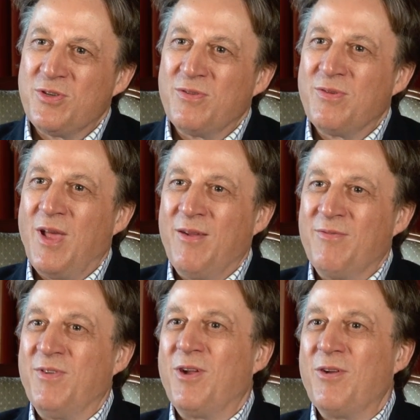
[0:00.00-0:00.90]
at
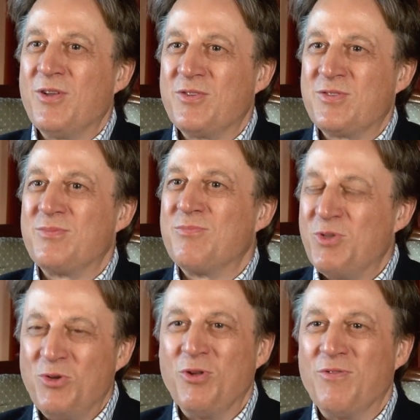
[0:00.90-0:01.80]
various
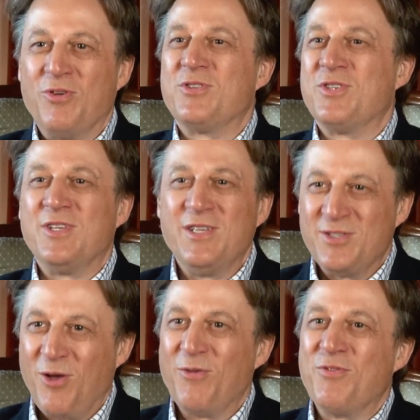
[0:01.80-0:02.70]

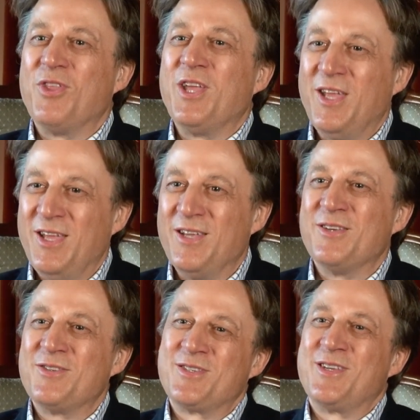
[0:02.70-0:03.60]
universities over the
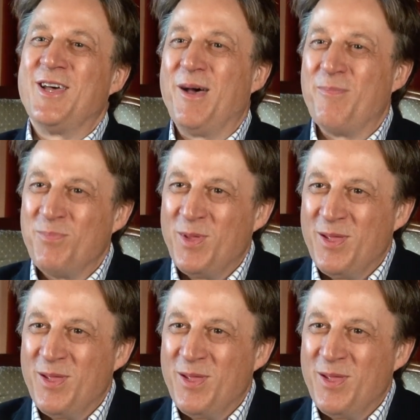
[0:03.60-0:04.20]
years. I